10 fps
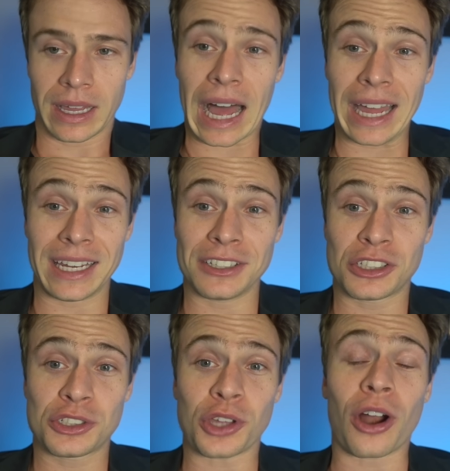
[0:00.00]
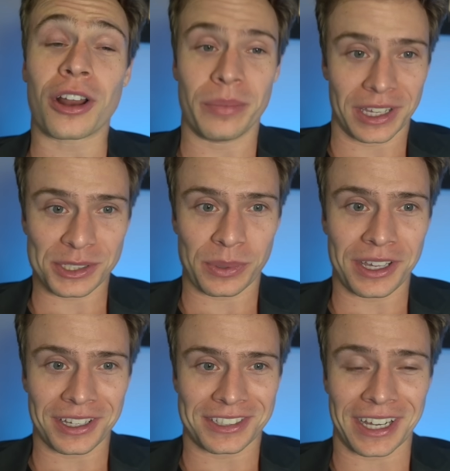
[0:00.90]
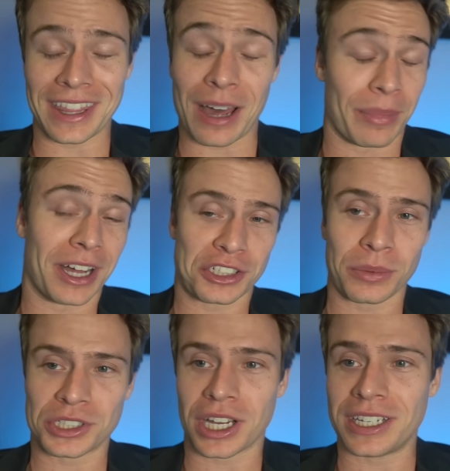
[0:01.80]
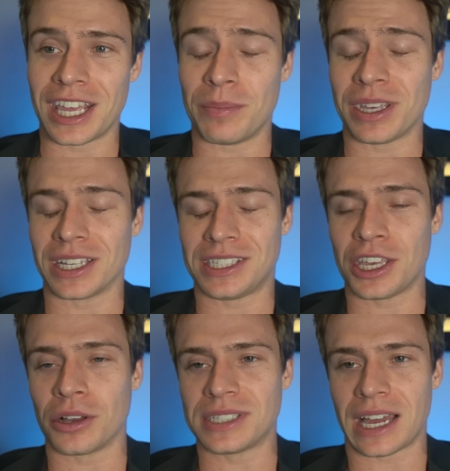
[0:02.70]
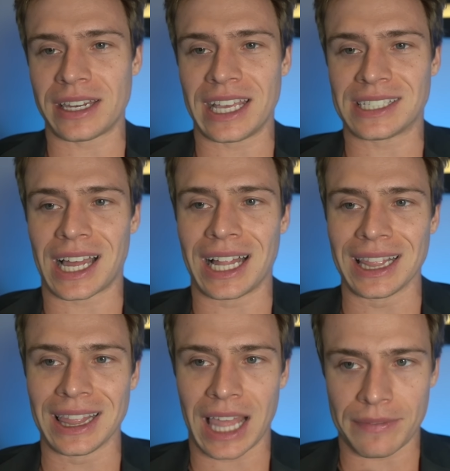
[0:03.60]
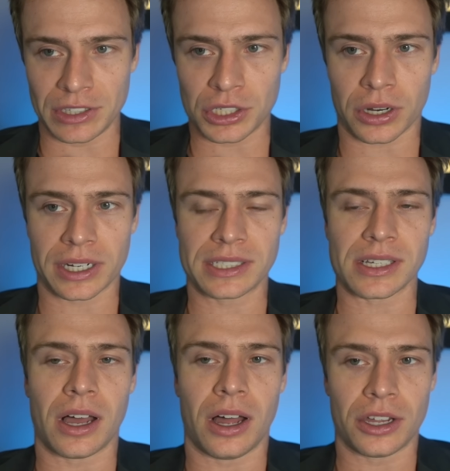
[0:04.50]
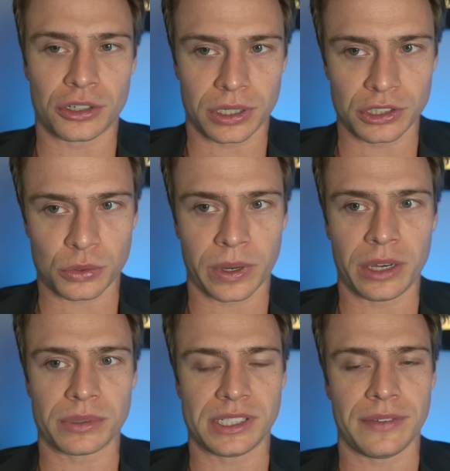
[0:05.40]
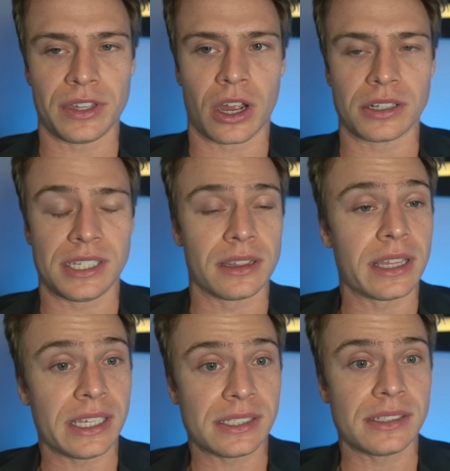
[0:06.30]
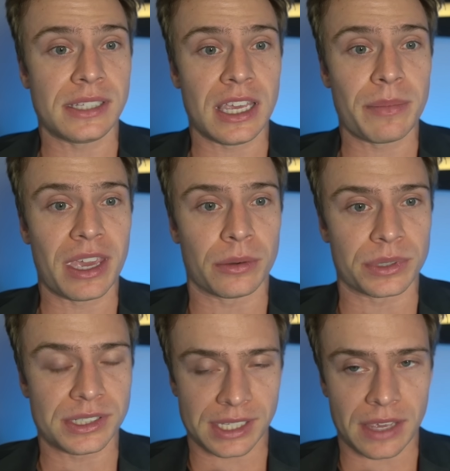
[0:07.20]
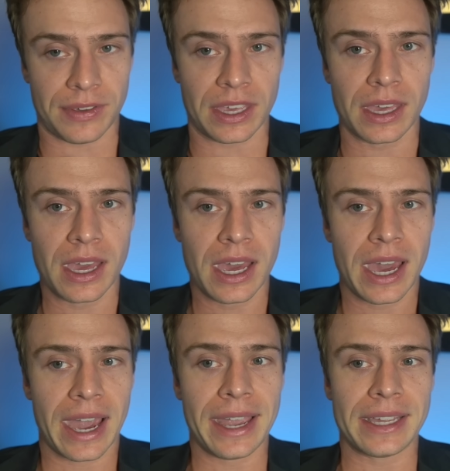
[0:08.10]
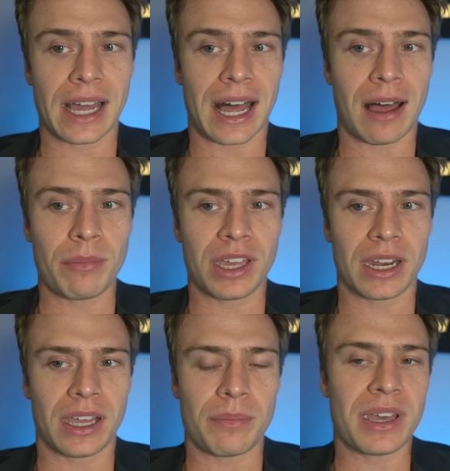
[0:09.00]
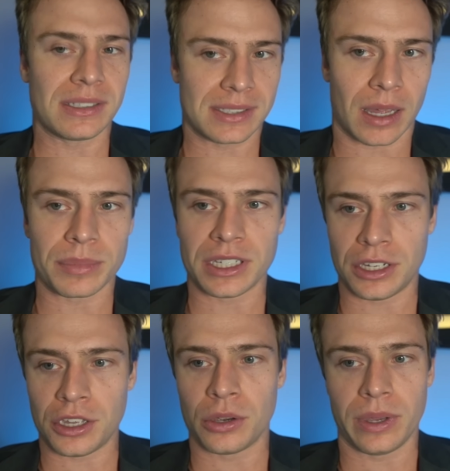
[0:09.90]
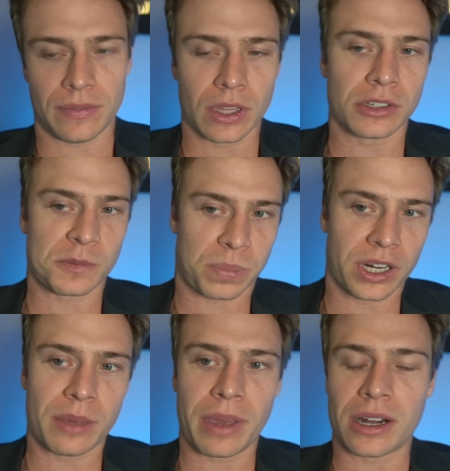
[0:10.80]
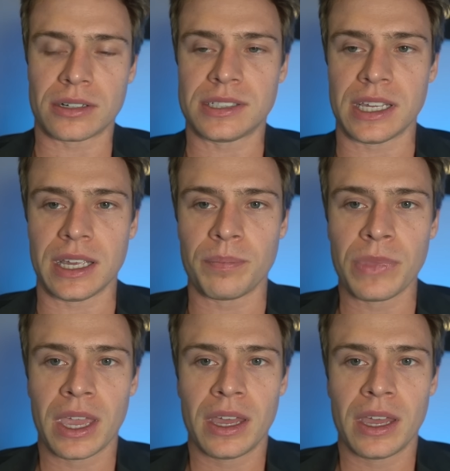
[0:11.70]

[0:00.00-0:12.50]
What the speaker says: I didn't start him this week, I'll tell you that much. I wish I did, because he goes out, he has 11 targets, 120 receiving yards. He leads the team in receiving. And I'm going to admit something to you, even though it's pretty embarrassing.